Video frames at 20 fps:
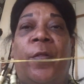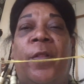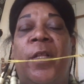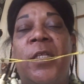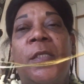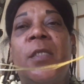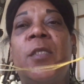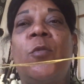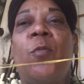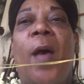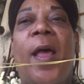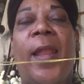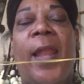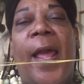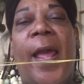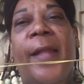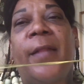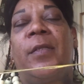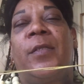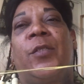This is why I
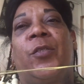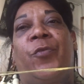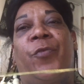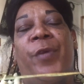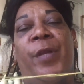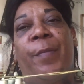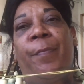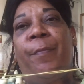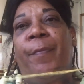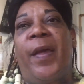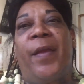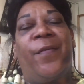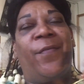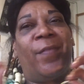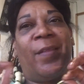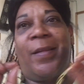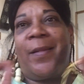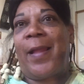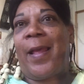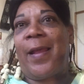like the string better
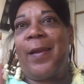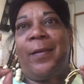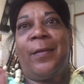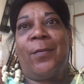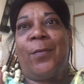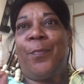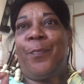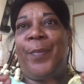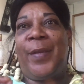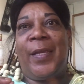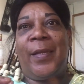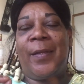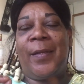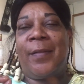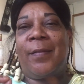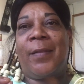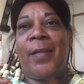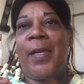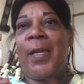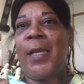than that little
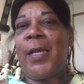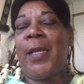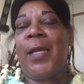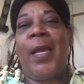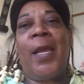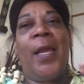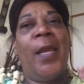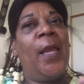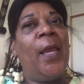beaded thing.